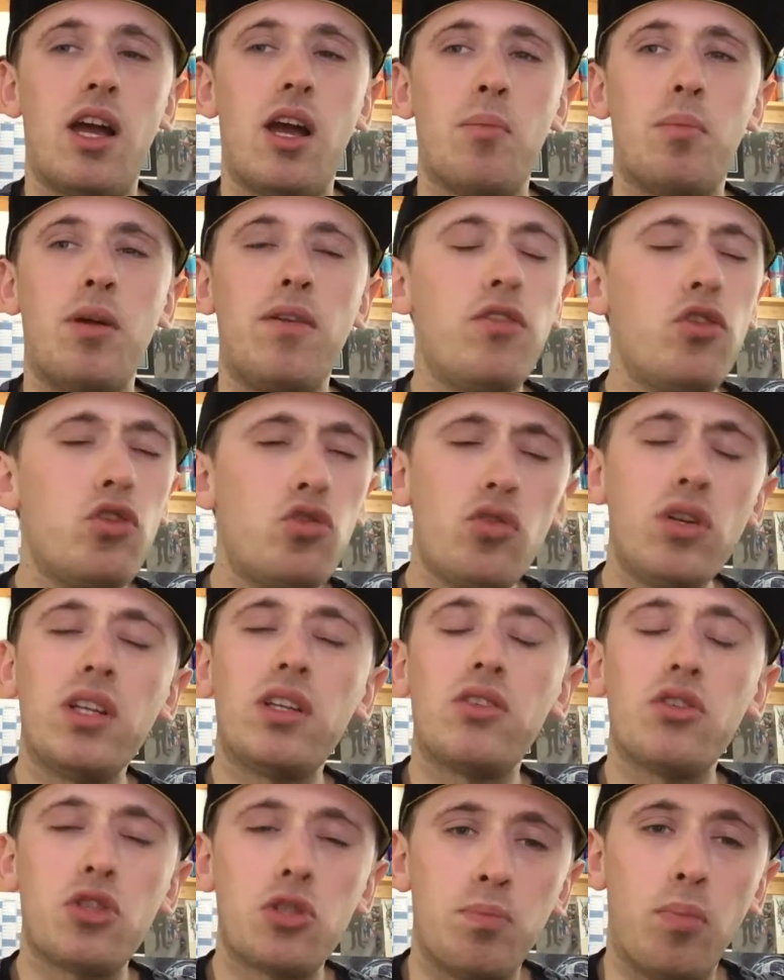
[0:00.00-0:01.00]
But if you drink
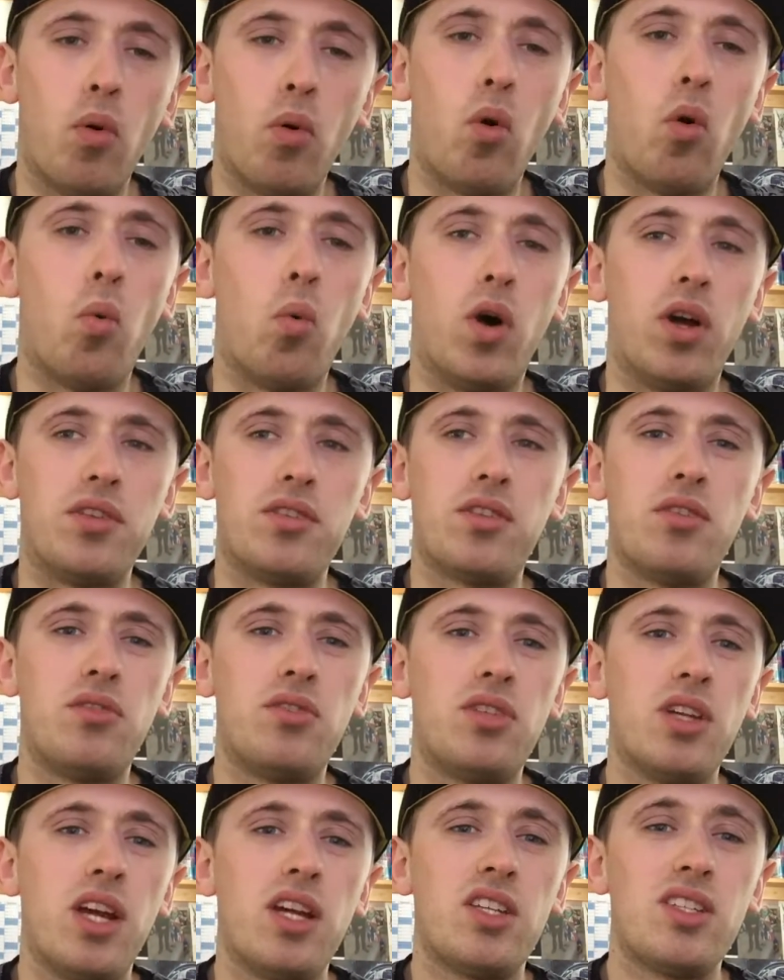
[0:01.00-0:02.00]
the sport ones,
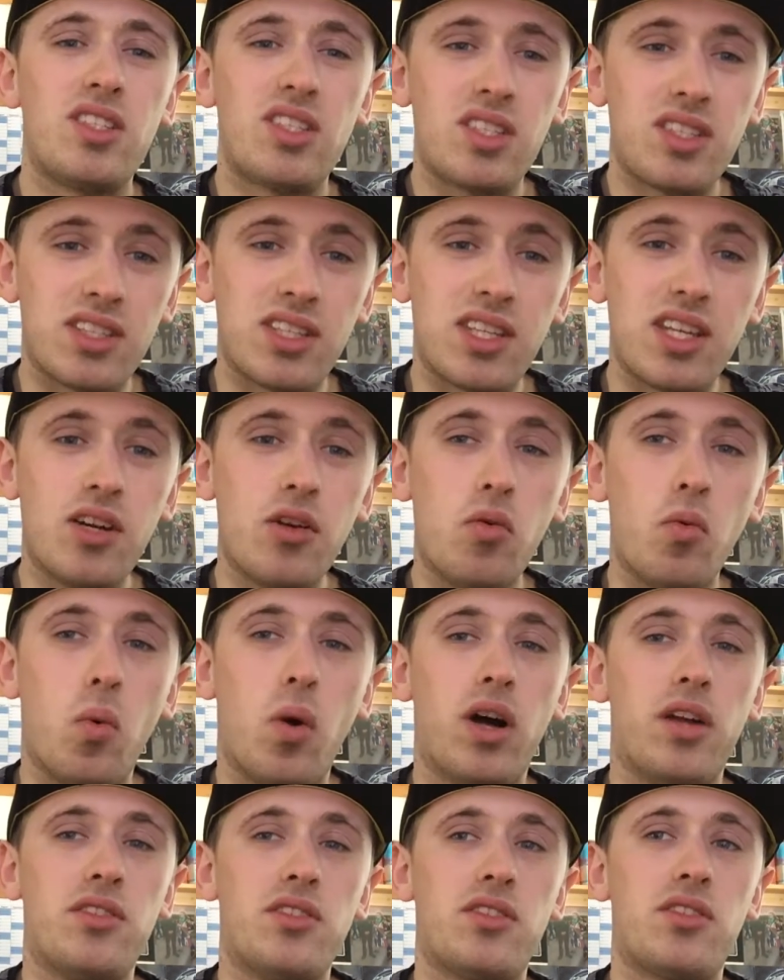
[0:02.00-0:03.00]
those still
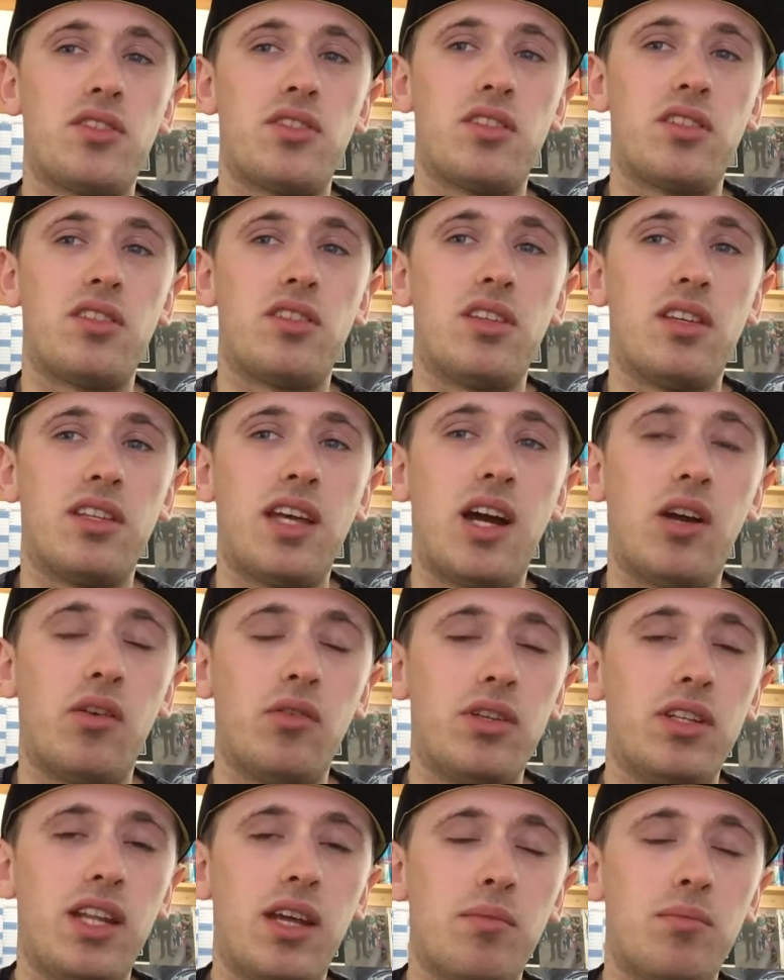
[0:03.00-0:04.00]
ones that are
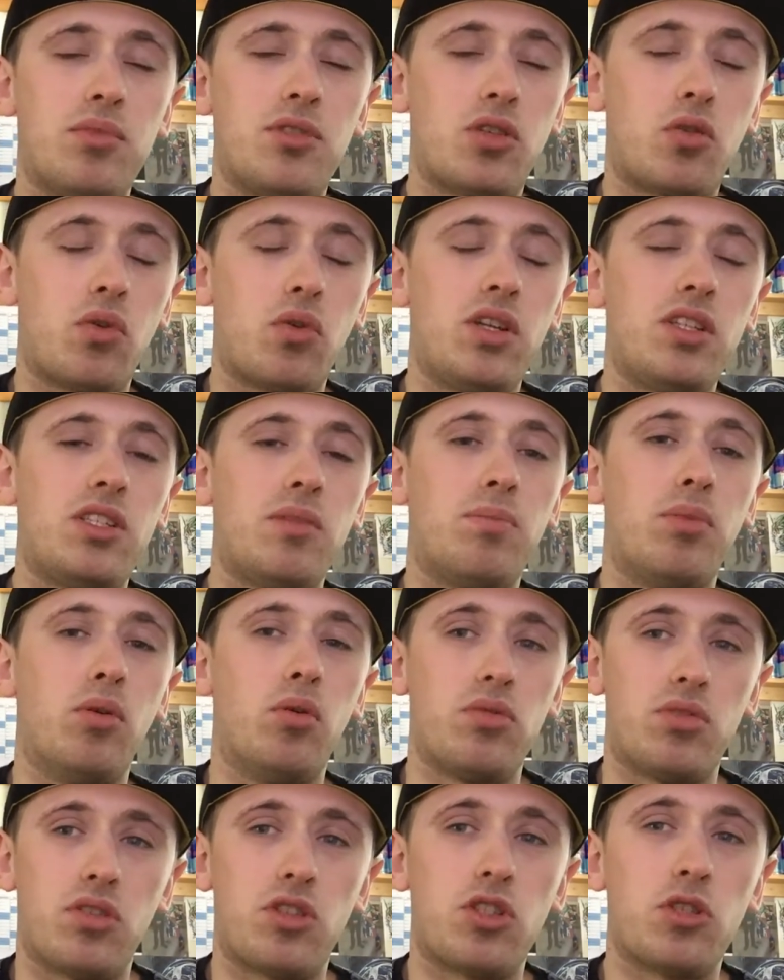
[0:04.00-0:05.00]
in them squeezy
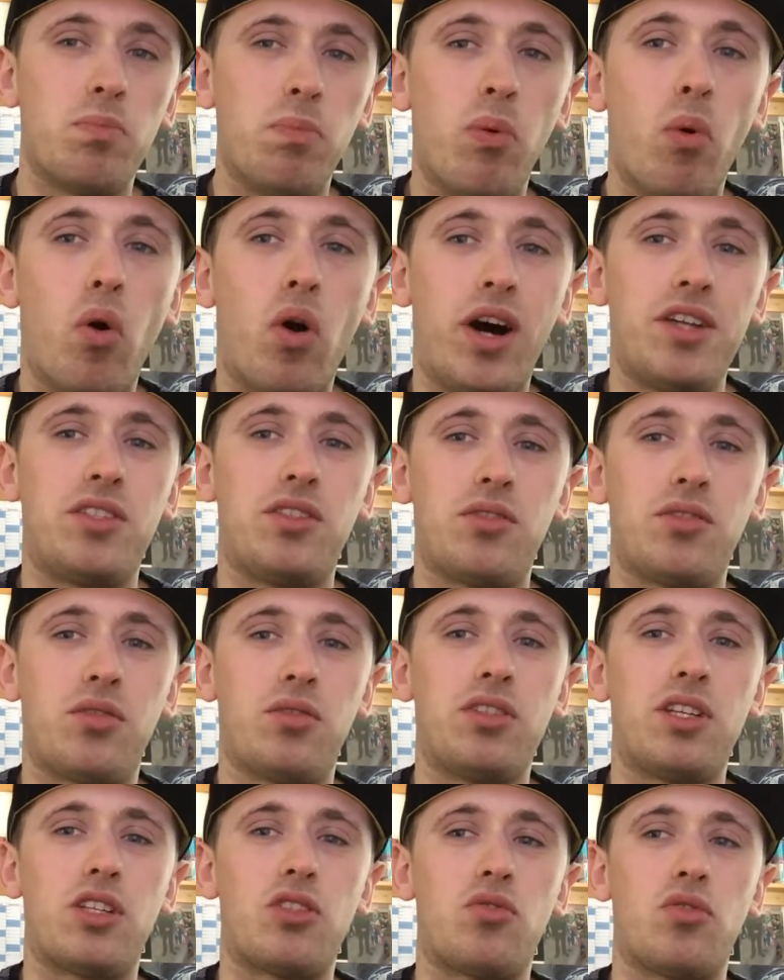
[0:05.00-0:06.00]
bottles, the sport
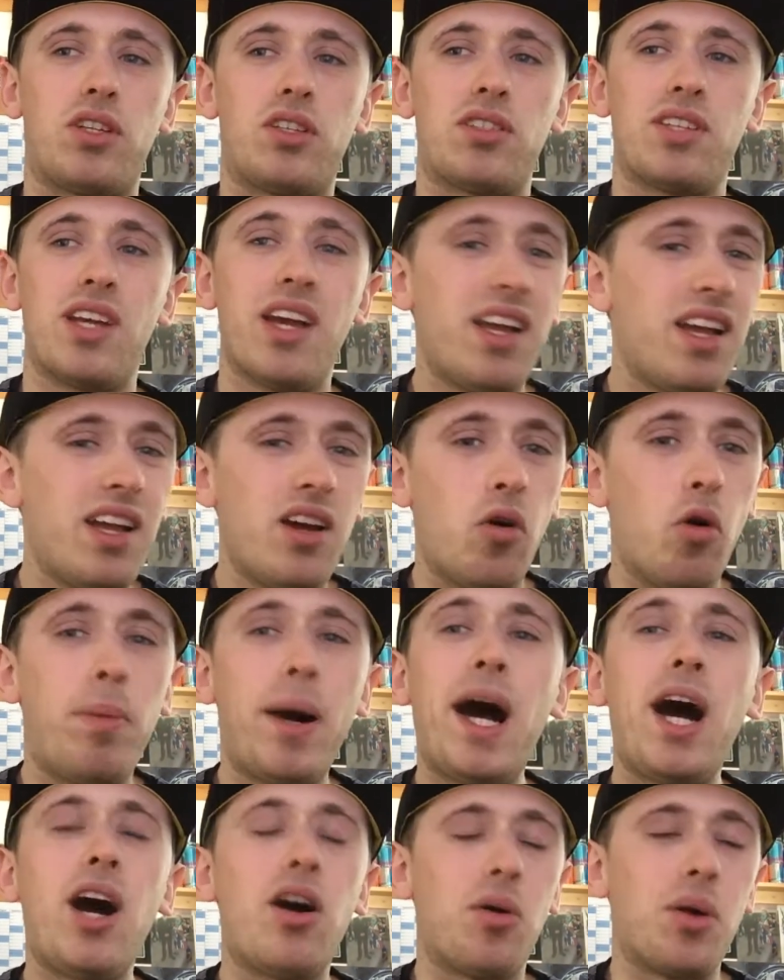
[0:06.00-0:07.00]
isotonic drinks, or
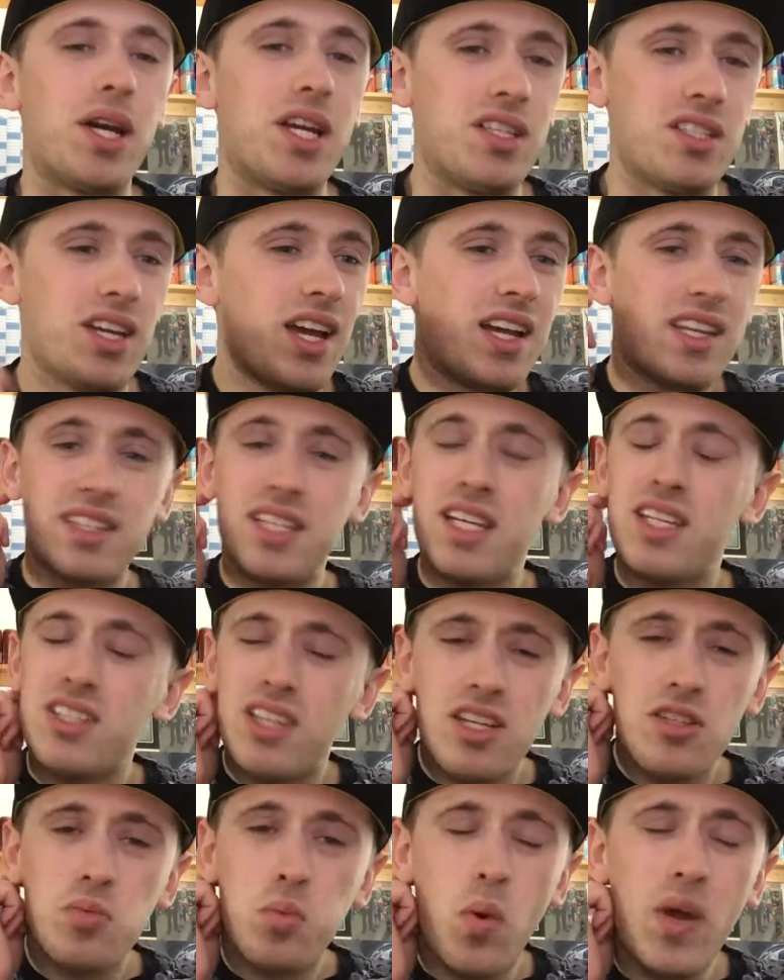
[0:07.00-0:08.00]
Powerade, they
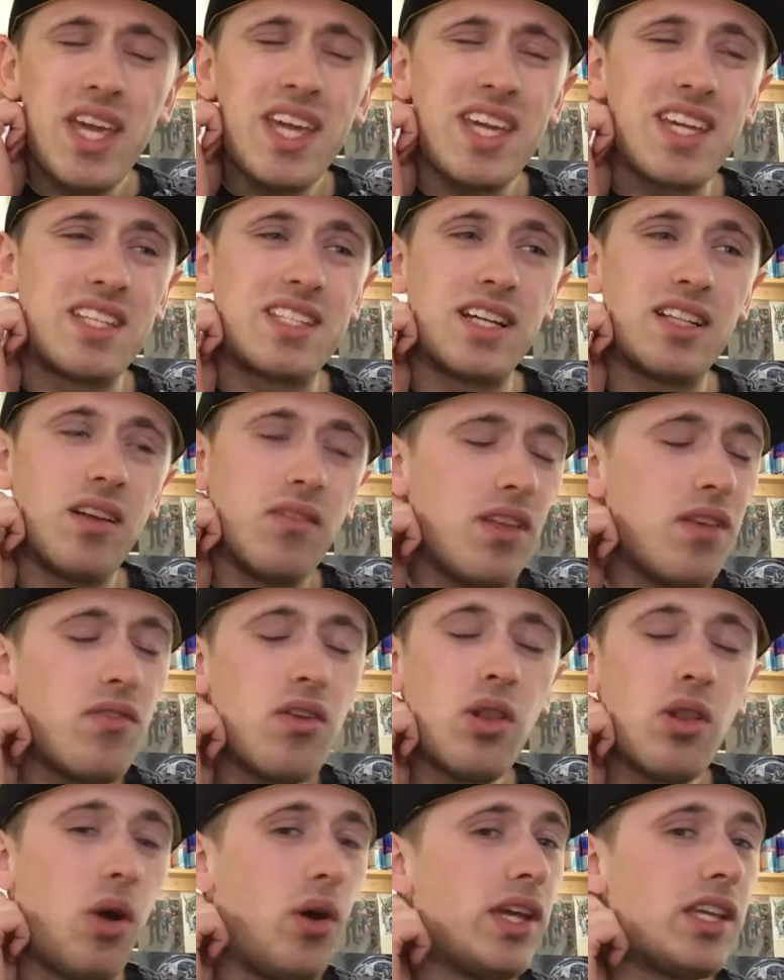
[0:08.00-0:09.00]
taste weird, and I've never
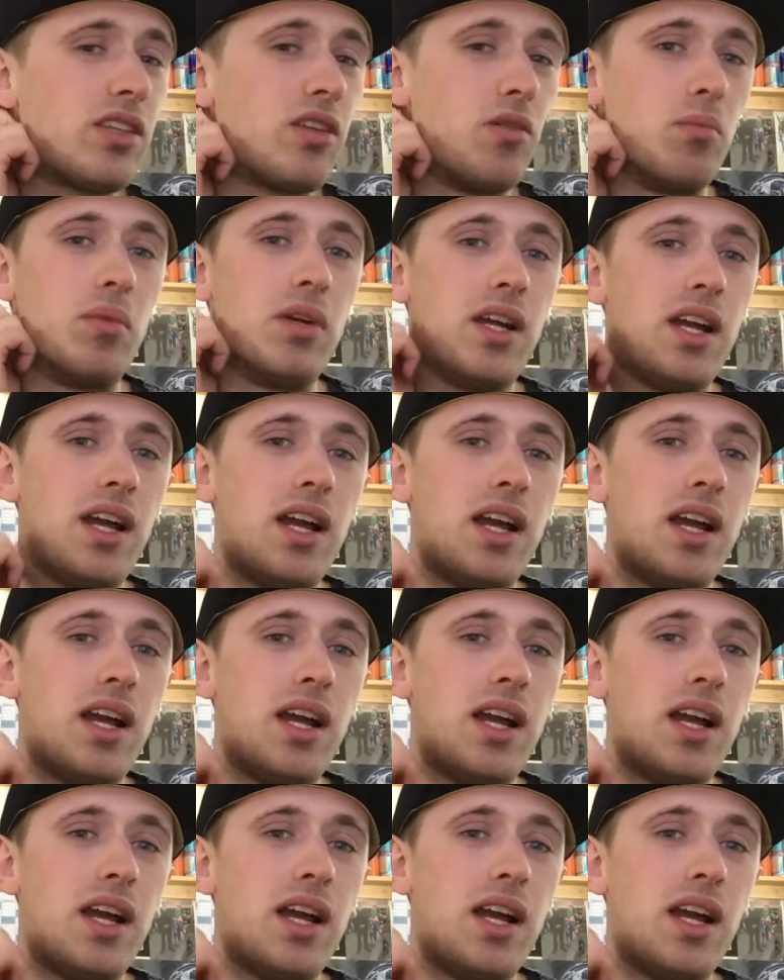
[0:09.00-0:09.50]
liked them.